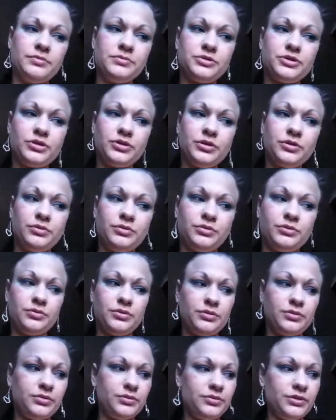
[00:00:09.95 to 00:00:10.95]
So
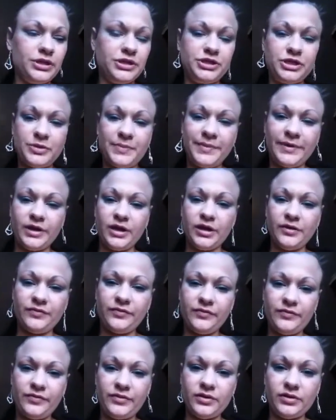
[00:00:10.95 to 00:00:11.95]
they took me off
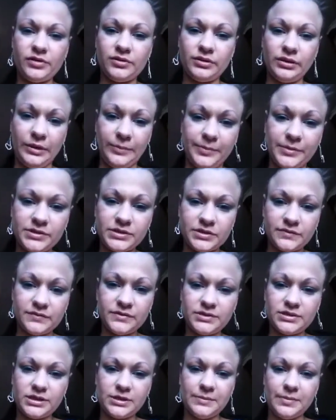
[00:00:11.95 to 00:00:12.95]
of the lipids of
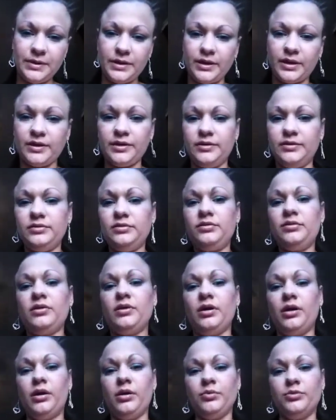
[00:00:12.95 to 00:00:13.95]
the TPN,
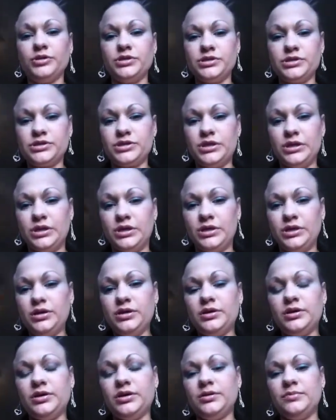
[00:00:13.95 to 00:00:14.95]
which is
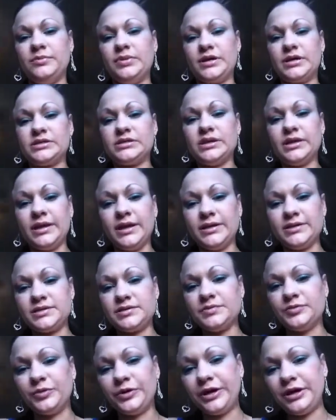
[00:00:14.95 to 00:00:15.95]
good, because they gained
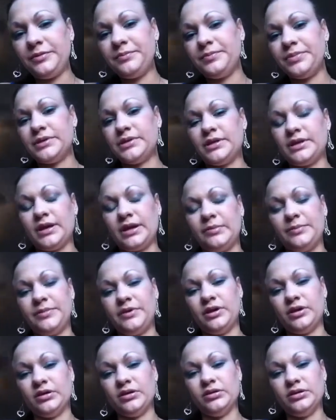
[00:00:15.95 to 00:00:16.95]
some weight, but they kept
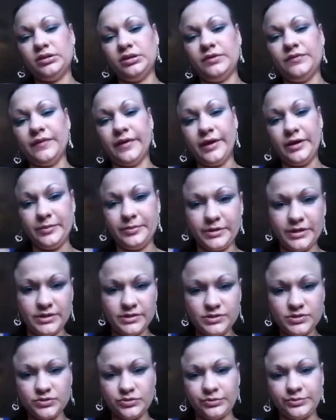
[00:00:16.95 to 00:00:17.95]
me on the
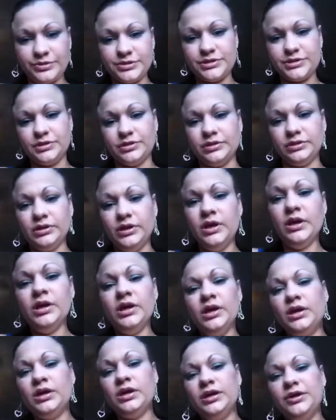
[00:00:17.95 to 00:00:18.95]
vitamins, so I'm still
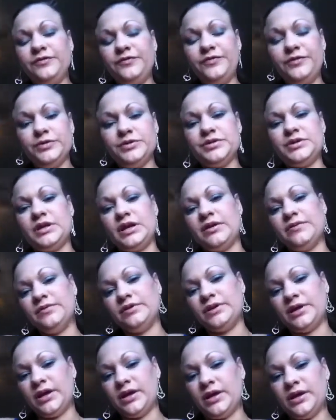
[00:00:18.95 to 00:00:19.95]
infusing
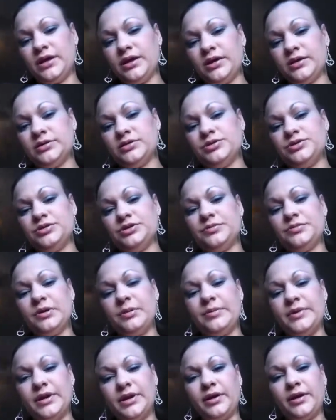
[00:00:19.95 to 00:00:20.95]
every day and doing
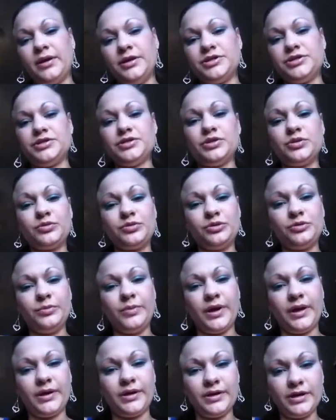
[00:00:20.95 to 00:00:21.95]
my medication through
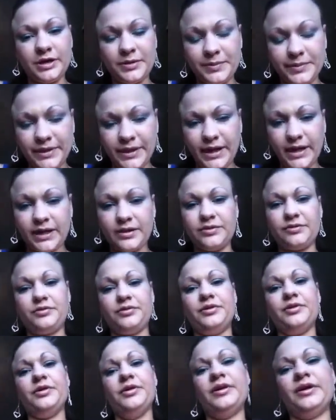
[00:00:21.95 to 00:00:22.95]
my Hickman
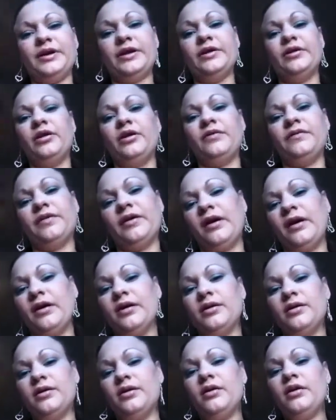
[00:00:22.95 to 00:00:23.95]
catheter and all of
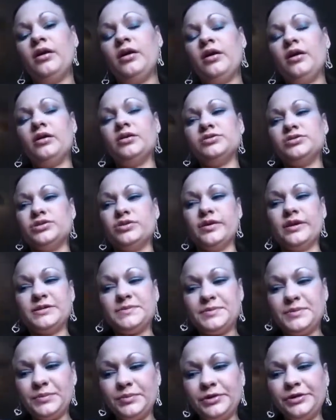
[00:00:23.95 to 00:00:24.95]
that. So
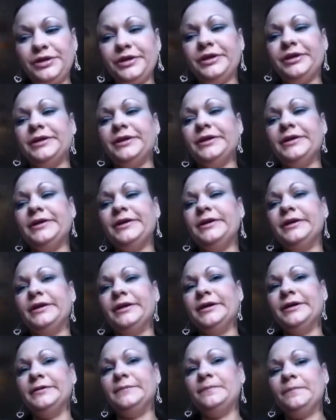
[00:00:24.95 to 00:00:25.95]
that's been really good.
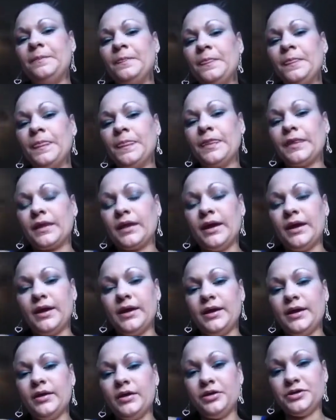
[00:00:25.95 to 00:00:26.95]

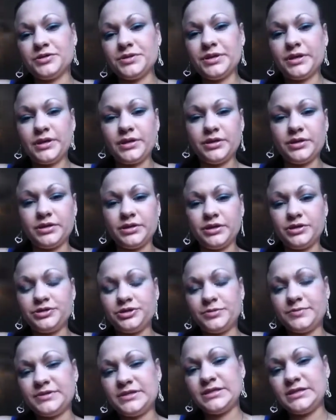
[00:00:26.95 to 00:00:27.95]
I also had a
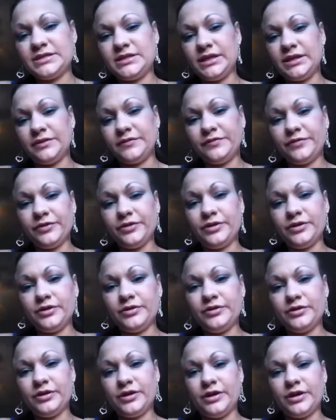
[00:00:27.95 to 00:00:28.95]
trip to
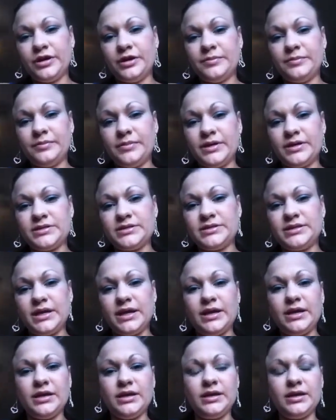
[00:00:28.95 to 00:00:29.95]
Stanford. I
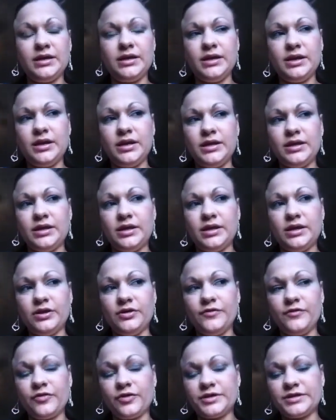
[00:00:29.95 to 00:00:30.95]
stayed
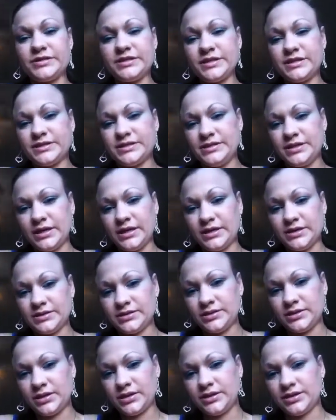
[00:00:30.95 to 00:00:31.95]
there for 6
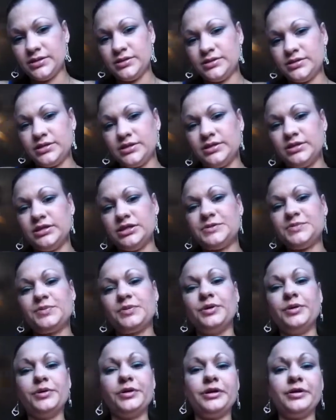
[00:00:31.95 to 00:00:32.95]
days and did this
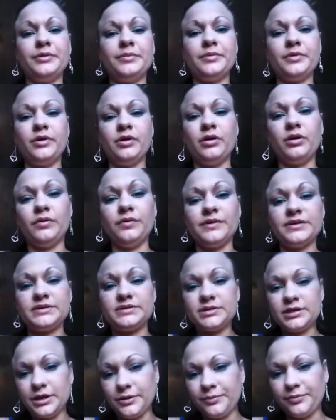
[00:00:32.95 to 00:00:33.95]
program called the
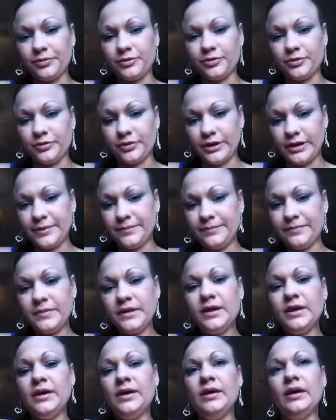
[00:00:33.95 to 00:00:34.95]
SKIP program,
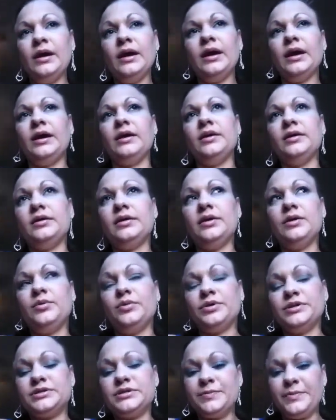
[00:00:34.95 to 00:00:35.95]
and it
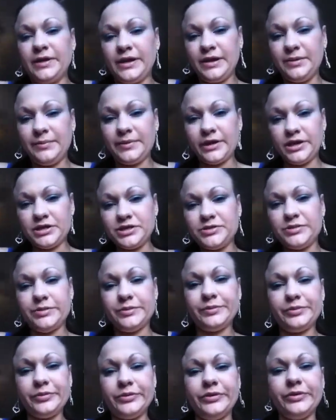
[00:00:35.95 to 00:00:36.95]
was a pain
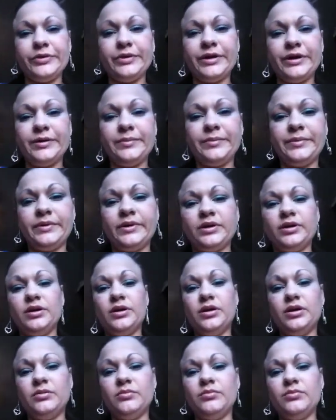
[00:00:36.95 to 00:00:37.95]
management program.
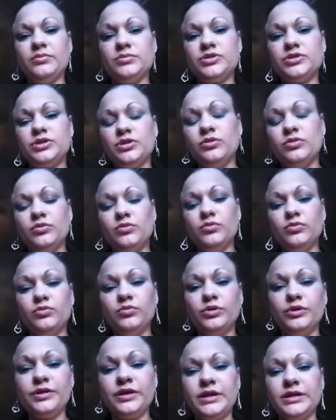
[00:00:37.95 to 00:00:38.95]
So
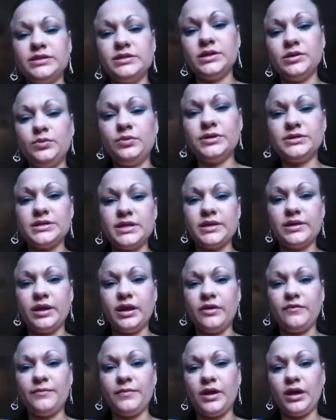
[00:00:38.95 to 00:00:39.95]
what they did was they
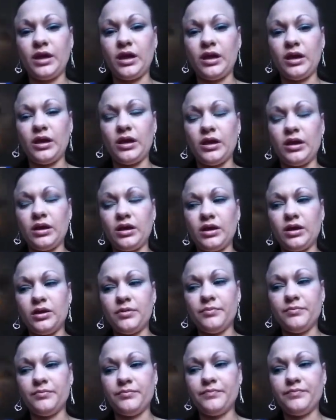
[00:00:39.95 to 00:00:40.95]
gave me
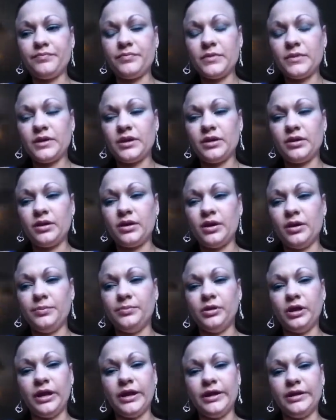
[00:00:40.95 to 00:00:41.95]
a
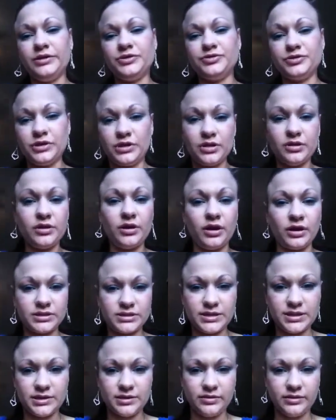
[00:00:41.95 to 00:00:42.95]
blind drug
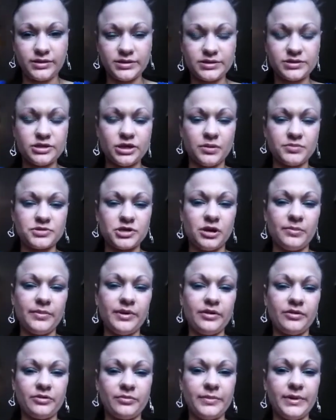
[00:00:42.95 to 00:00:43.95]
cocktail and stopped all
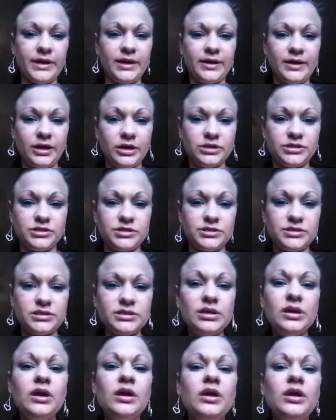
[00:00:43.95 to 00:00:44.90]
my other medications.